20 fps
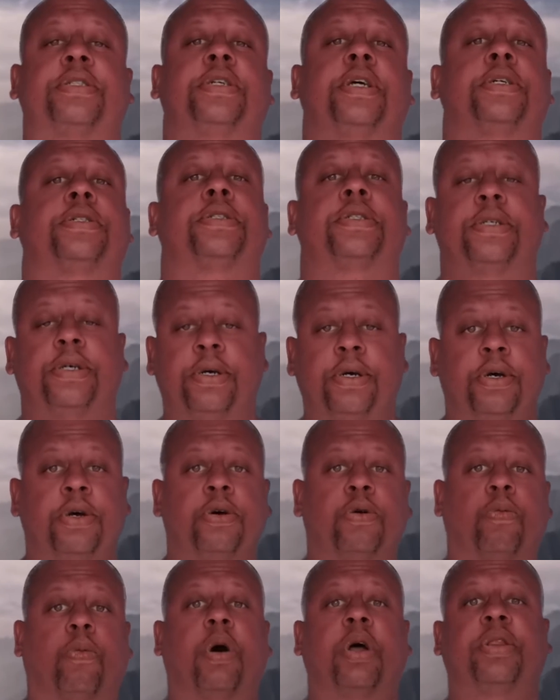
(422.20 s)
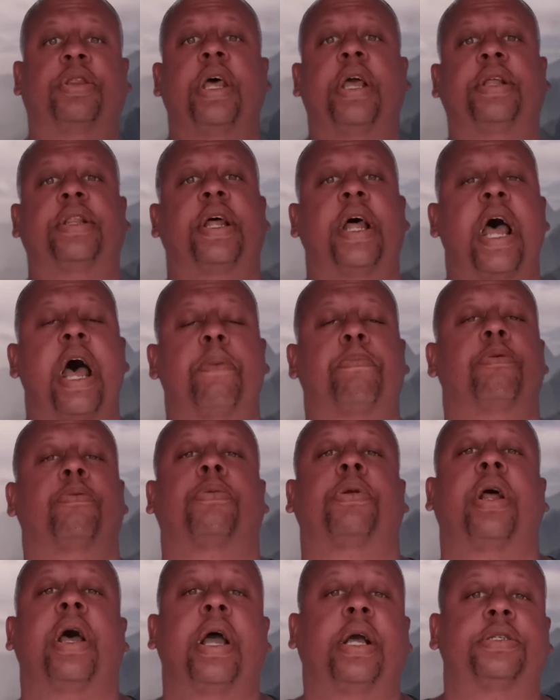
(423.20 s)
just one thing that happened
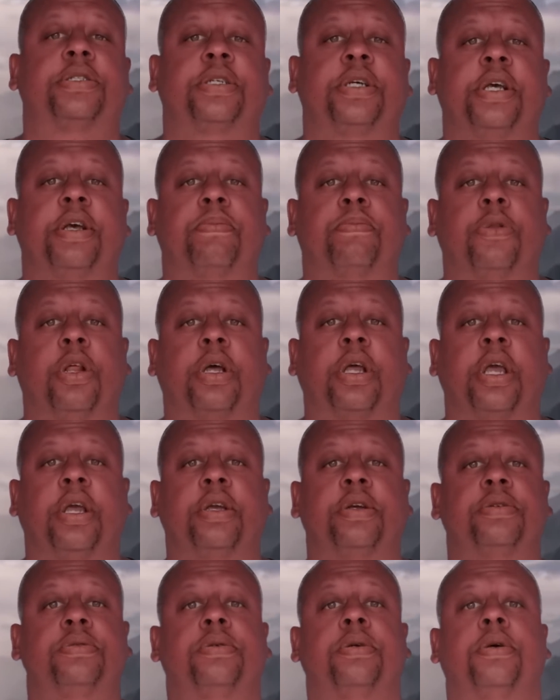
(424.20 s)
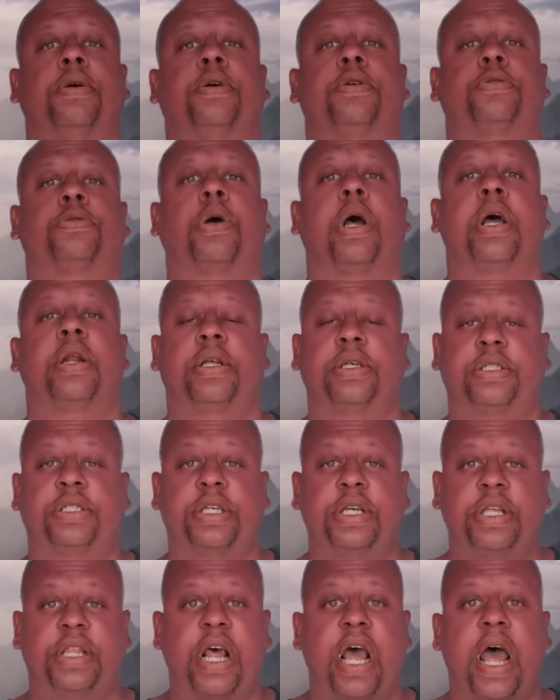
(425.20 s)
when I actually am looking, trying to
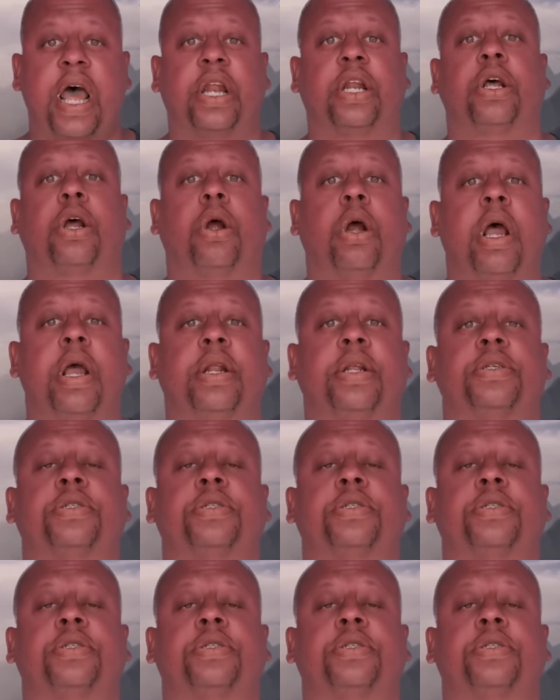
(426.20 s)
see that, all right?